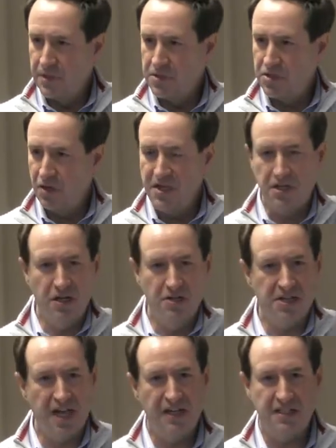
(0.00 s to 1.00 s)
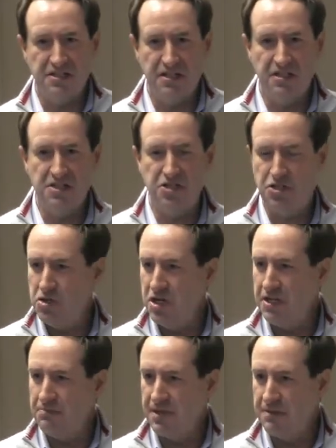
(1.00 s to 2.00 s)
So he goes out and he starts
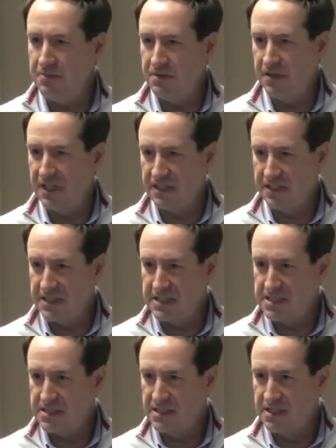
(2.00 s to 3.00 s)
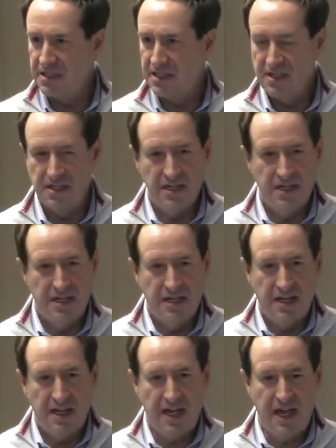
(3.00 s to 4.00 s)
shooting people like this.
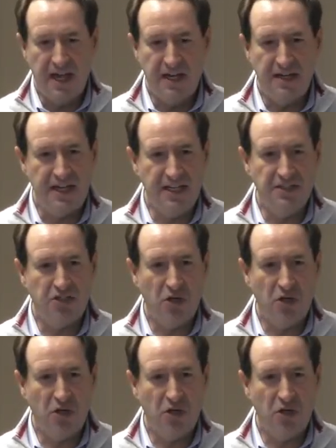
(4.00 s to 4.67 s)
And in